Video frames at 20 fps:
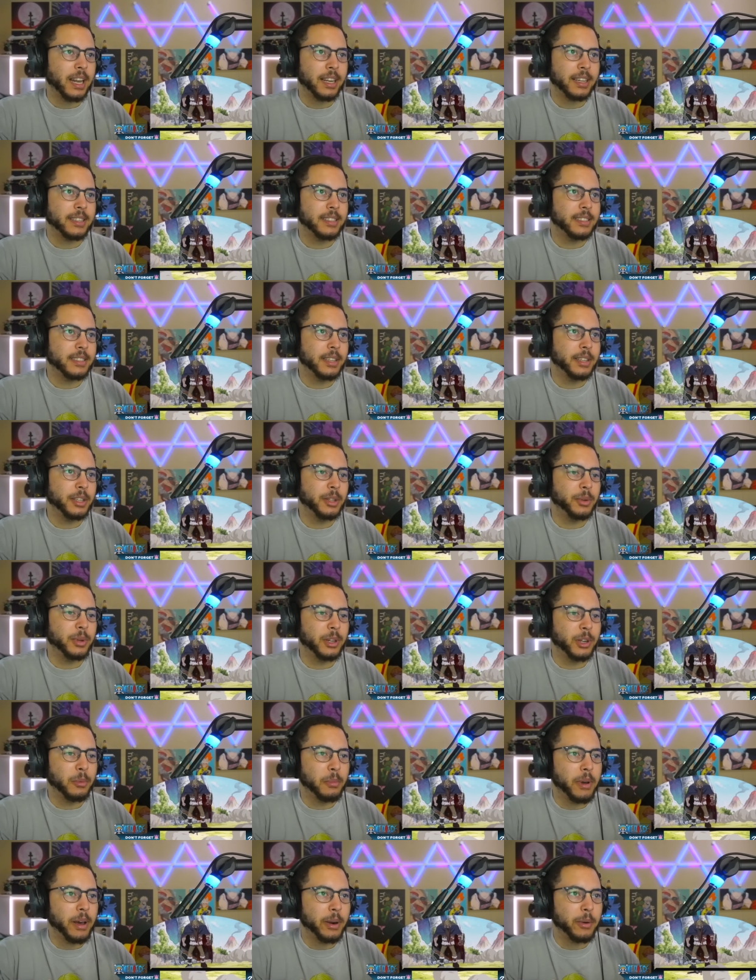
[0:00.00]
to continue it
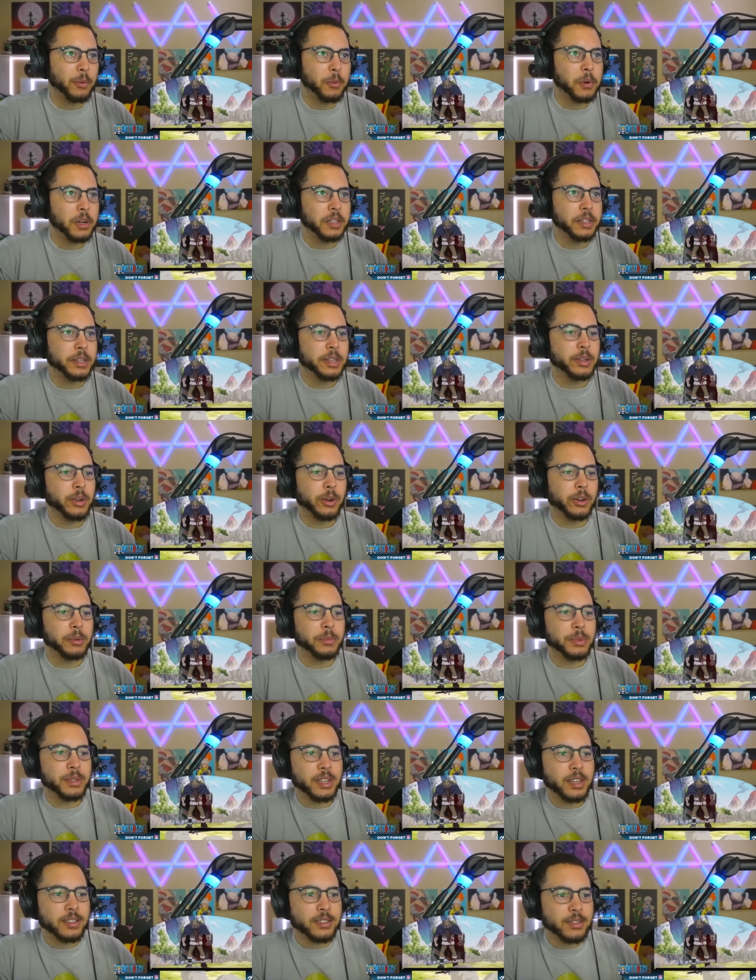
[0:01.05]
no matter what the
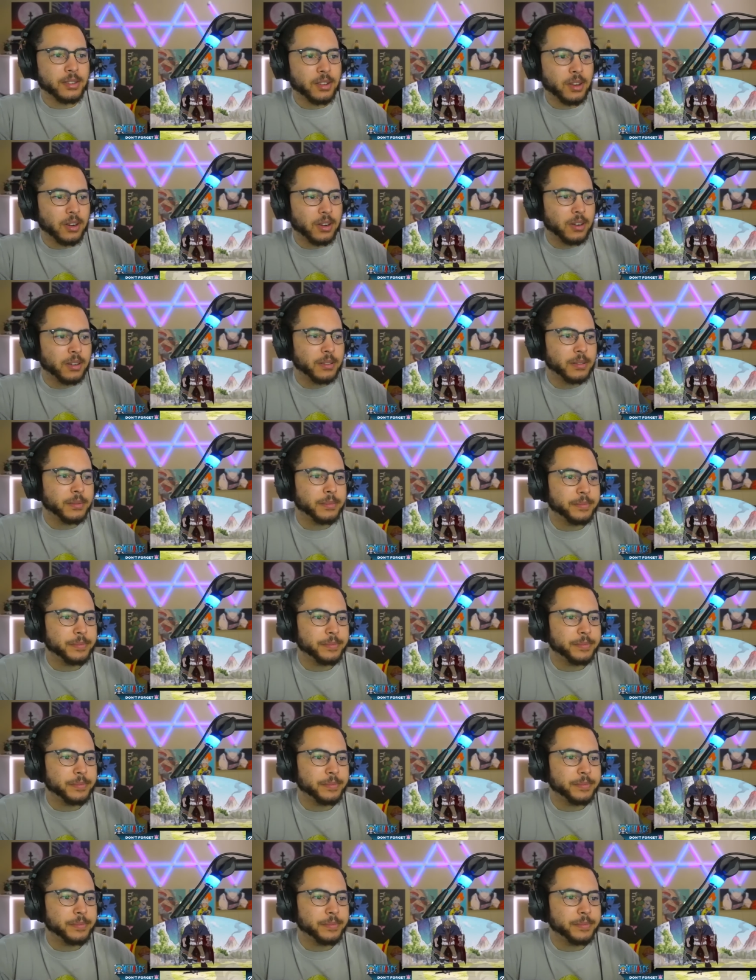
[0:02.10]
circumstances are.